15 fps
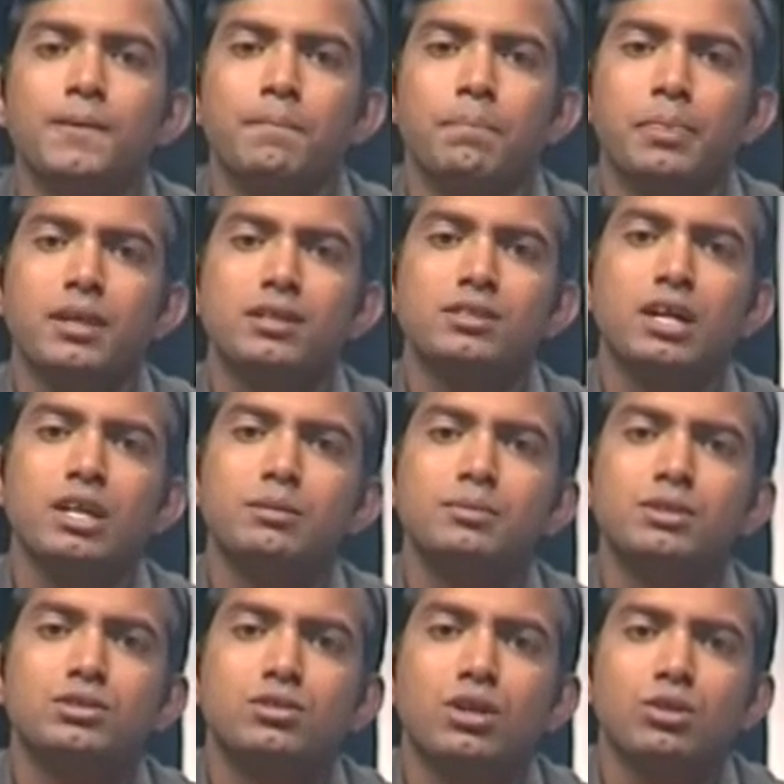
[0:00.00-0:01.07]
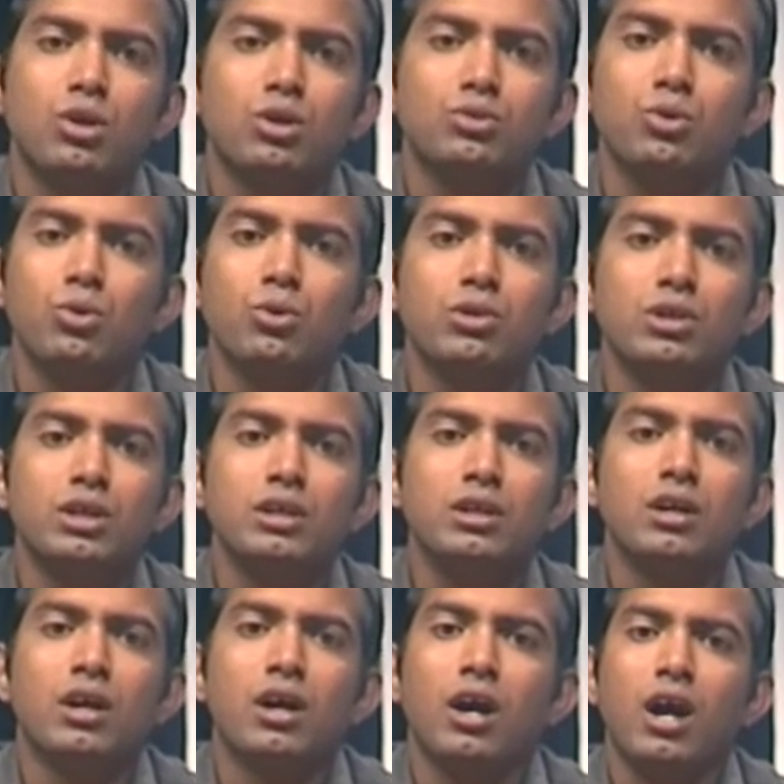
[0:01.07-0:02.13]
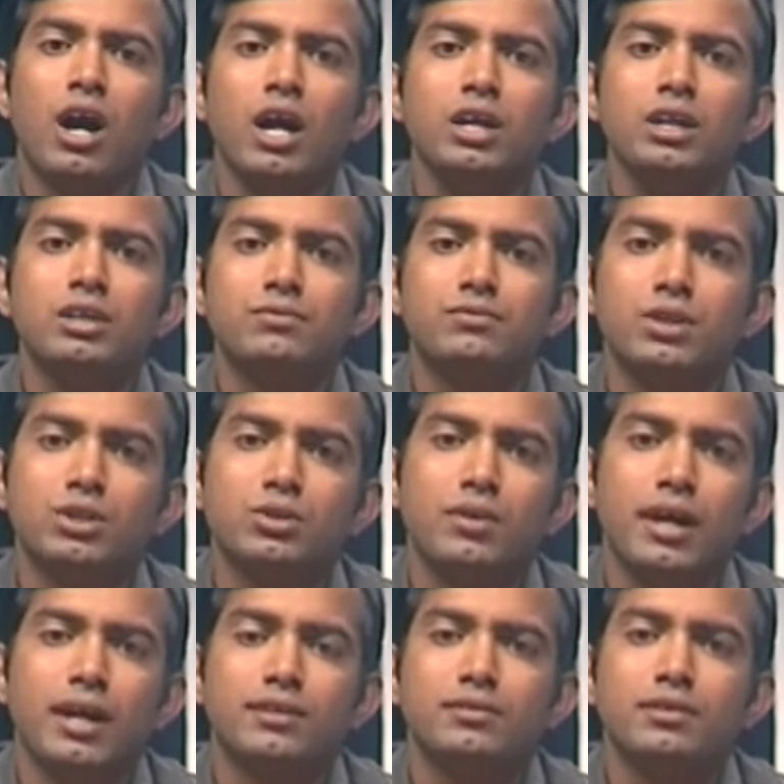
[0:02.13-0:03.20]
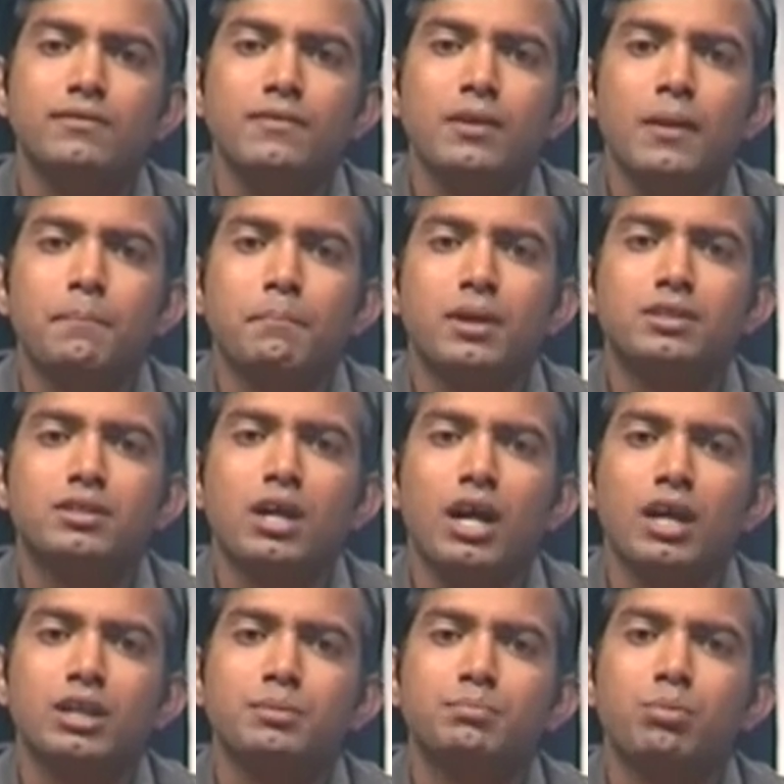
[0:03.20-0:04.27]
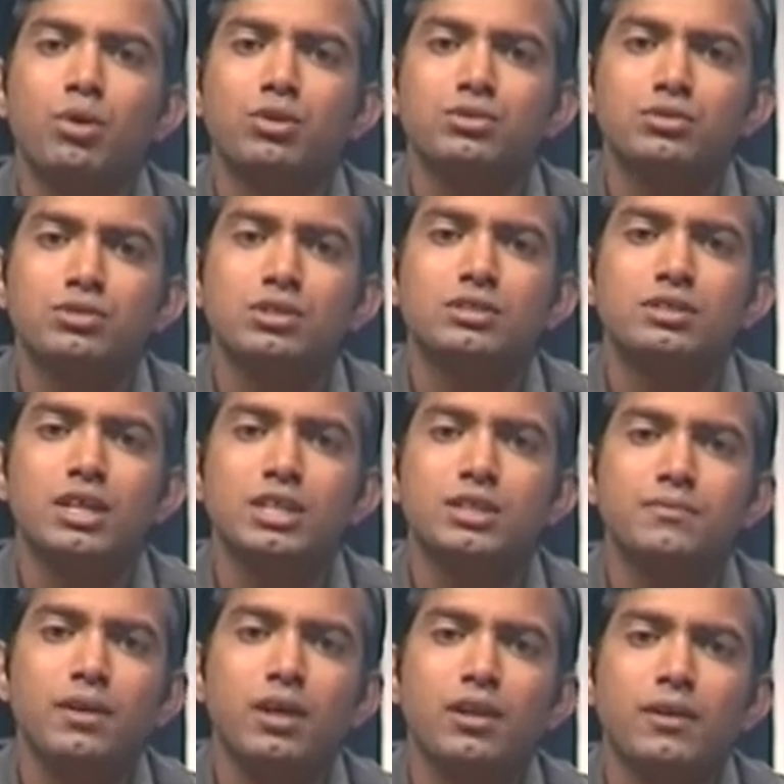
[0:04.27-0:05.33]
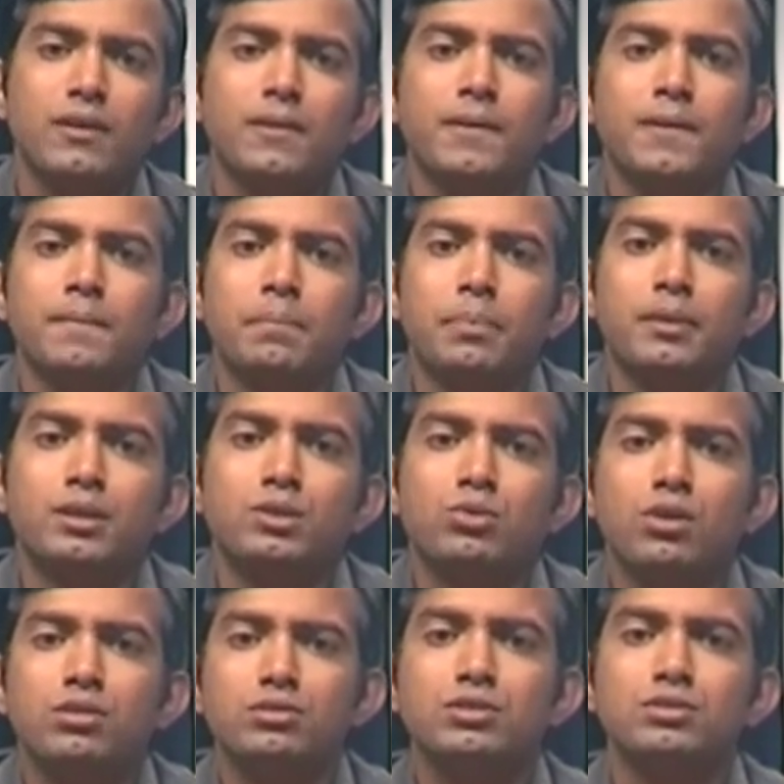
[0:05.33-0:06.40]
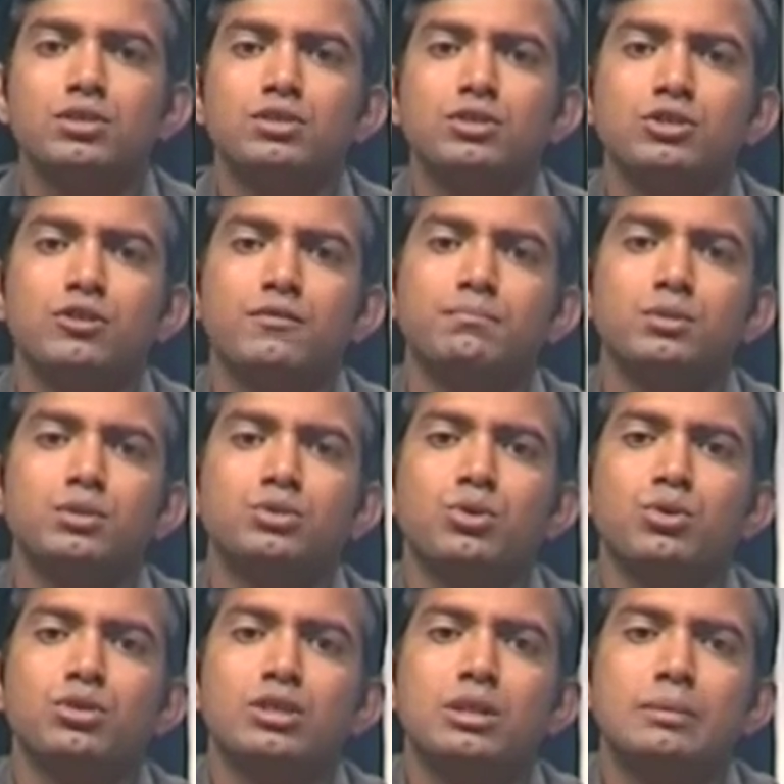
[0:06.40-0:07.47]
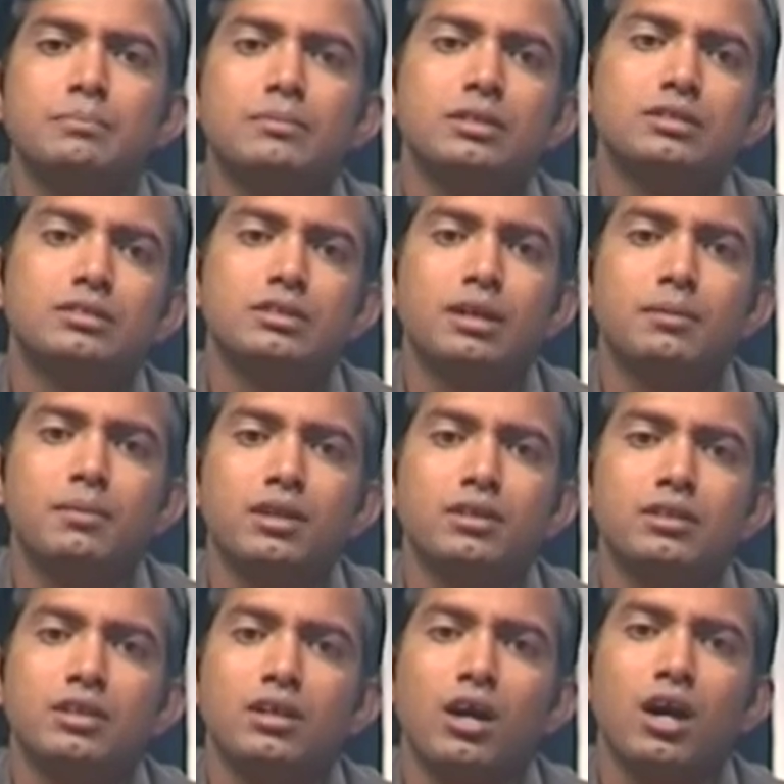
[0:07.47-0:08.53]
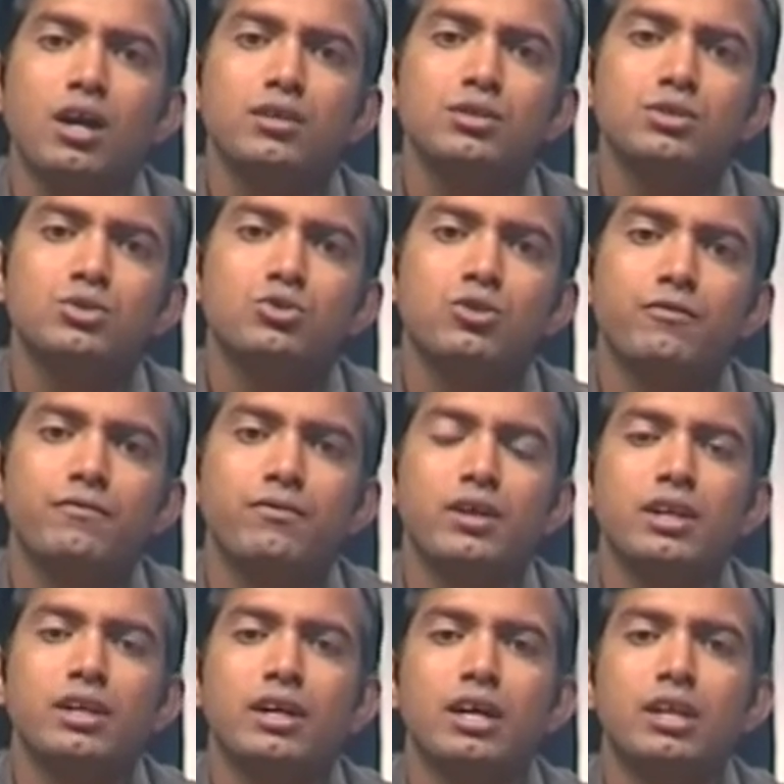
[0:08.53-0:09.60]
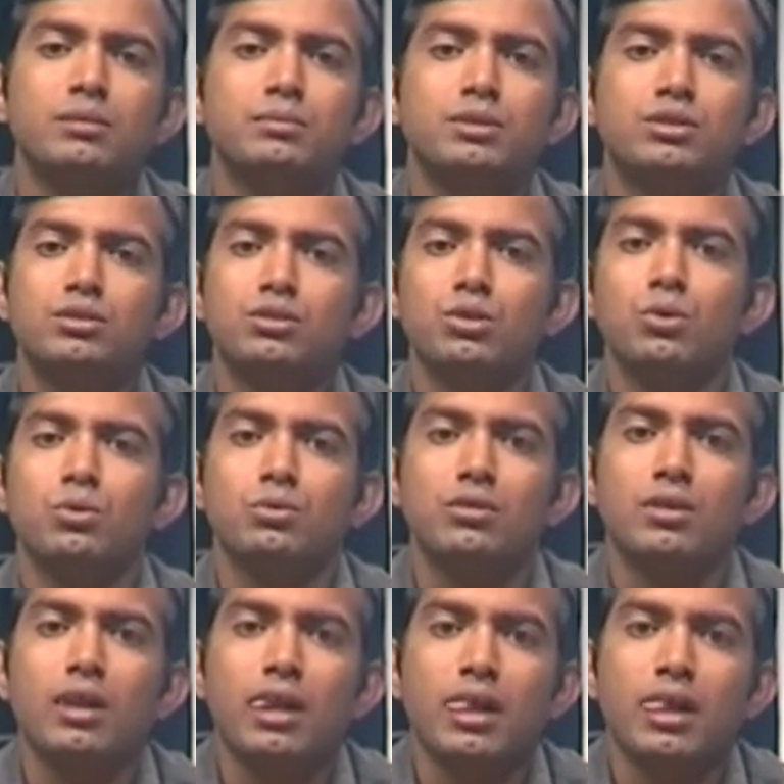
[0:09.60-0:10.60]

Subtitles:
These elements are not only highly radioactive but highly poisonous as well. The toxicity of plutonium is among the highest of any element known.